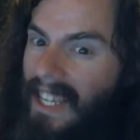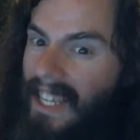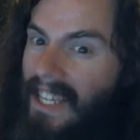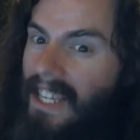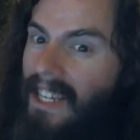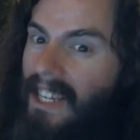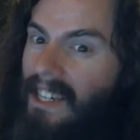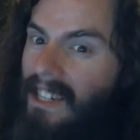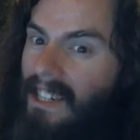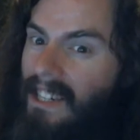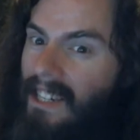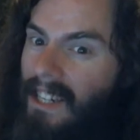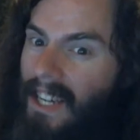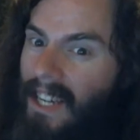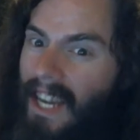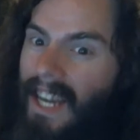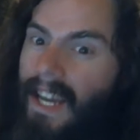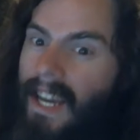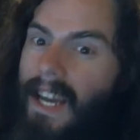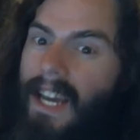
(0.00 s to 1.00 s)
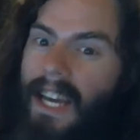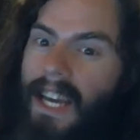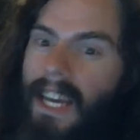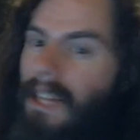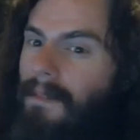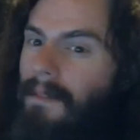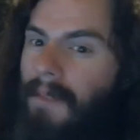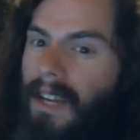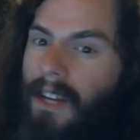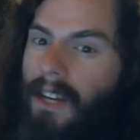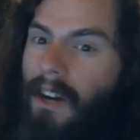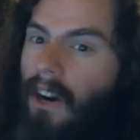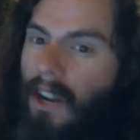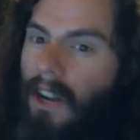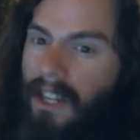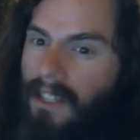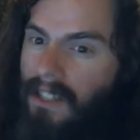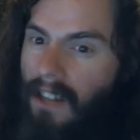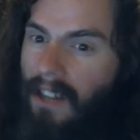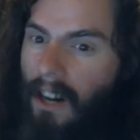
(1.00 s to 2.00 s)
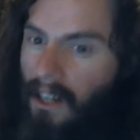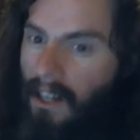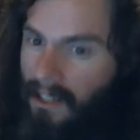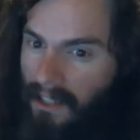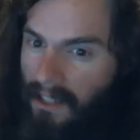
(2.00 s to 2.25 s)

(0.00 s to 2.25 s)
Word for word: here in my corazón.